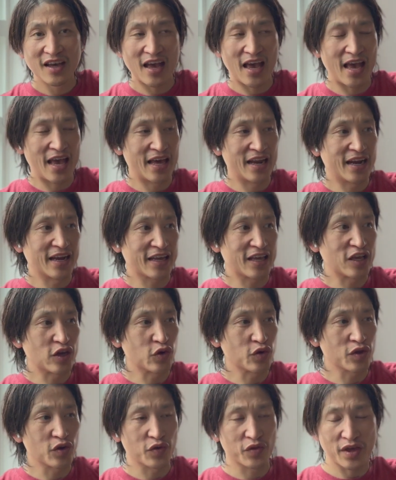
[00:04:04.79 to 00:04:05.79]
And I can
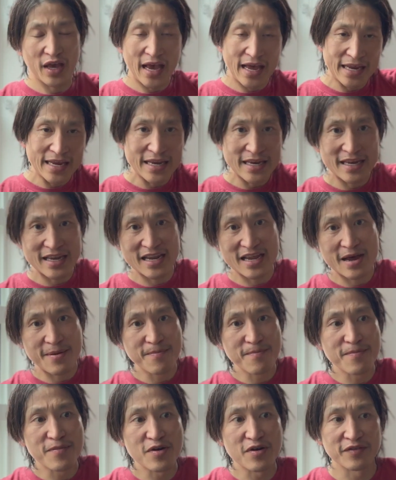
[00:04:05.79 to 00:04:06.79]
go there with any
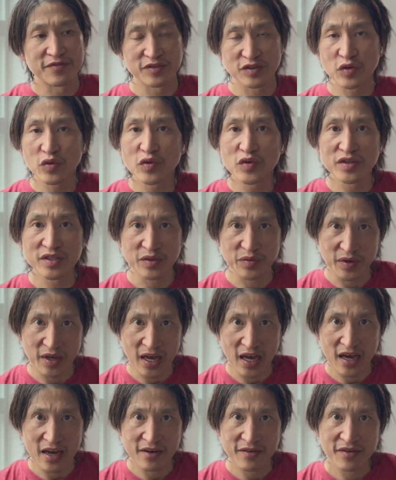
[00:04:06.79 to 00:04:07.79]
number of tools that we
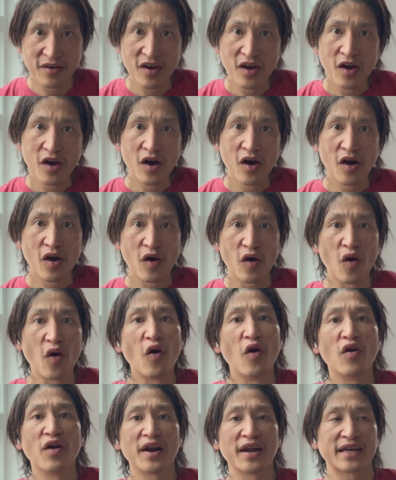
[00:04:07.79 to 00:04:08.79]
have.
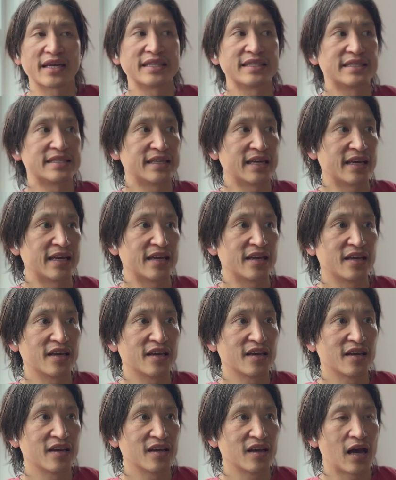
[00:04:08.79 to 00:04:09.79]
Or I can say,
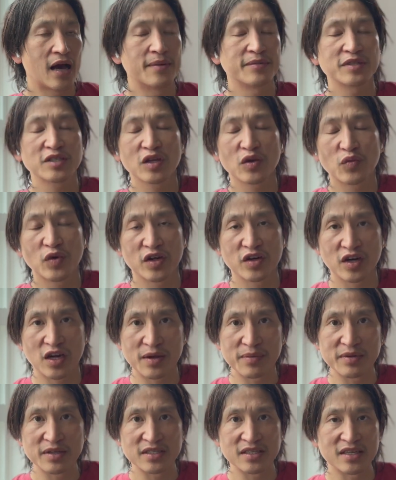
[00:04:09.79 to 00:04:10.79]
I'm just gonna wander
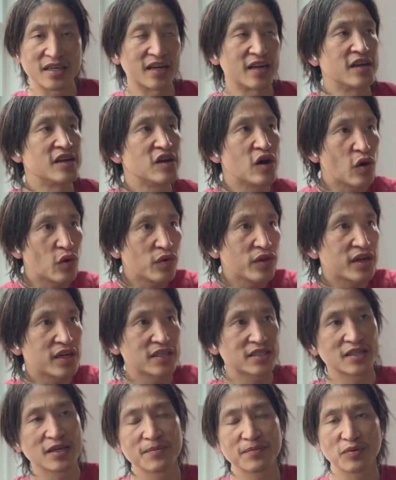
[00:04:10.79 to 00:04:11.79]
aimlessly, and I know that at
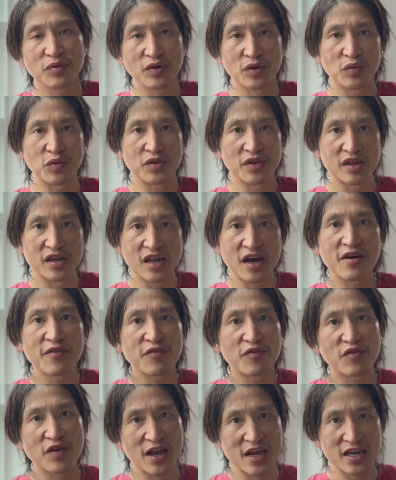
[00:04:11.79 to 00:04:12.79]
some point with enough
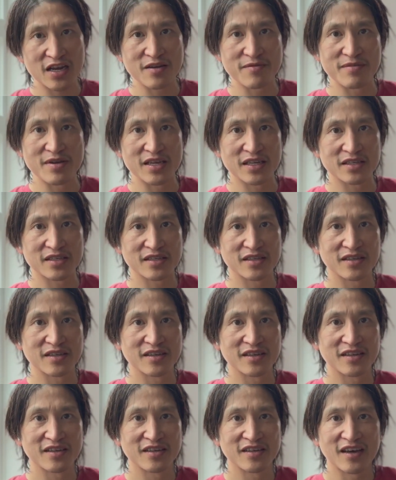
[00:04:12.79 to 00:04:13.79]
randomness,
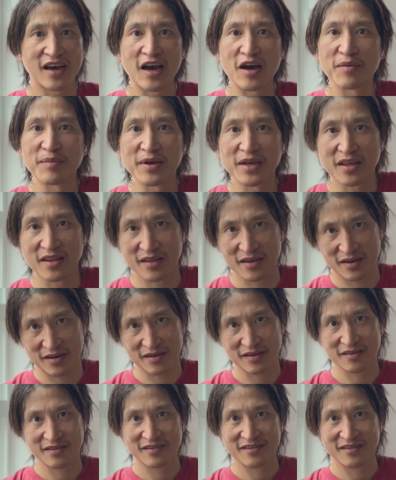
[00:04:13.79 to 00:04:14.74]
I'll make it there.